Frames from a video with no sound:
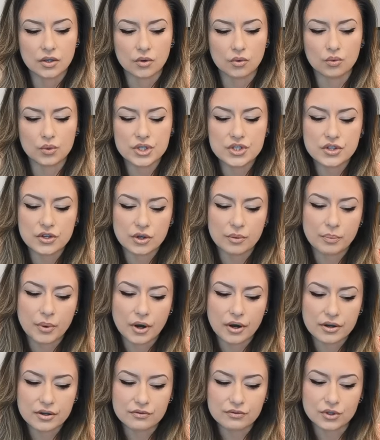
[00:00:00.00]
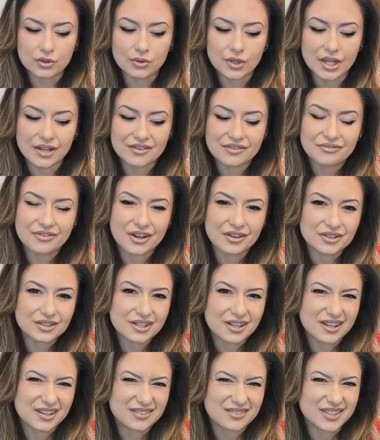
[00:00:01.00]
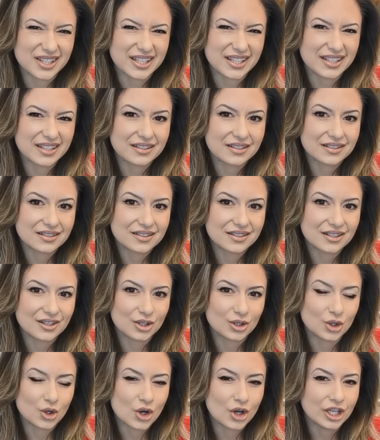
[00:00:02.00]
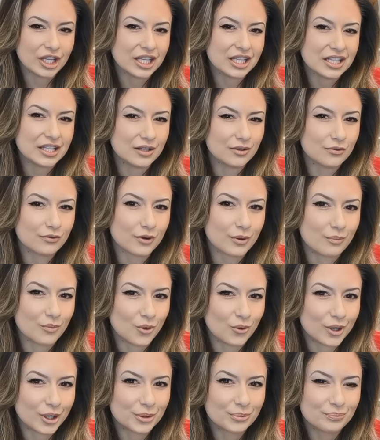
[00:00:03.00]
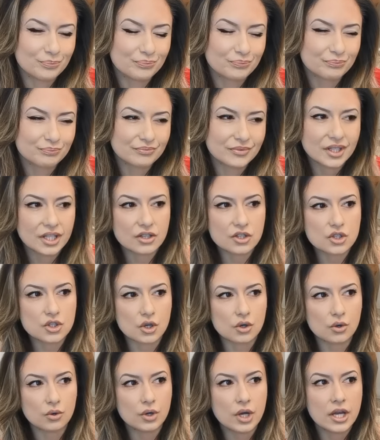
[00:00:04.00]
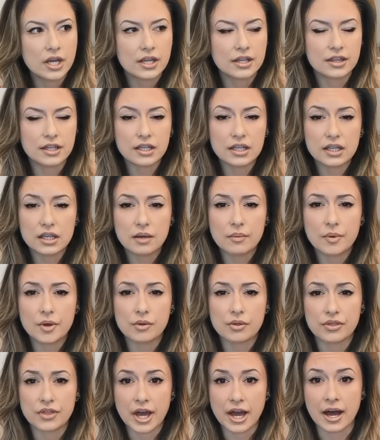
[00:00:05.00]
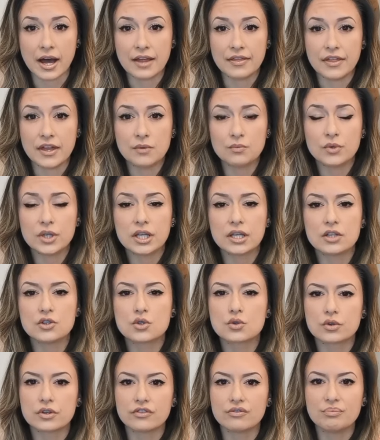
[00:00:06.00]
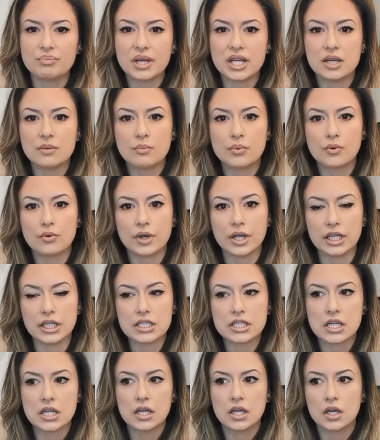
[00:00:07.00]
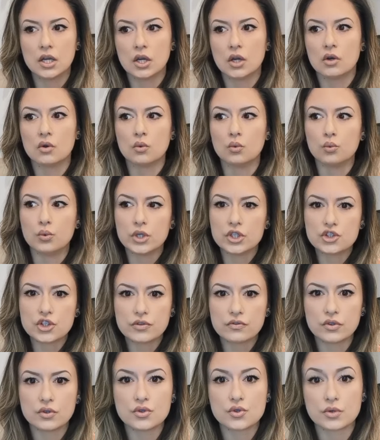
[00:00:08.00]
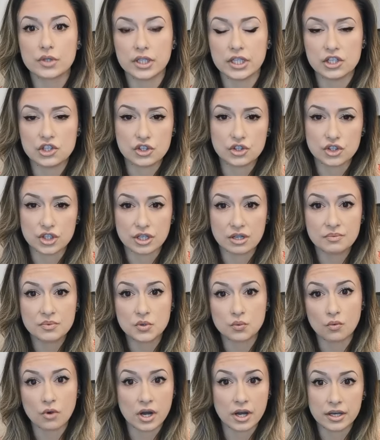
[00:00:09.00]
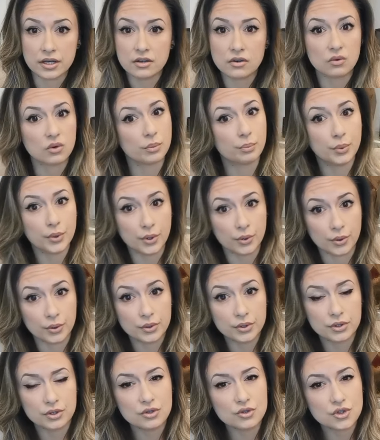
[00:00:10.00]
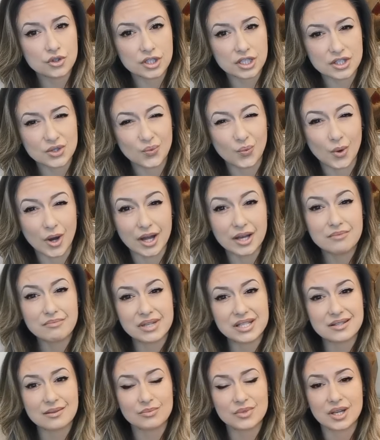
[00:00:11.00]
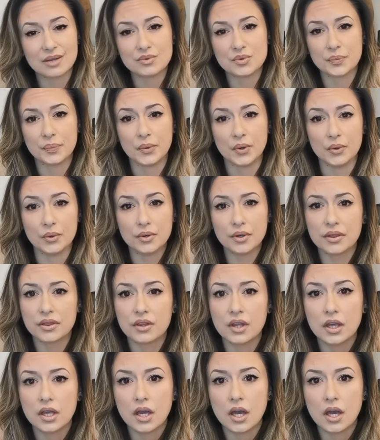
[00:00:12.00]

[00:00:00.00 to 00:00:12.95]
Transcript: was there a part of you that felt kind of like a longing need for more? So thinking about that, then we can sort of pinpoint which of those relationships, one or both, usually it's one, but sometimes both,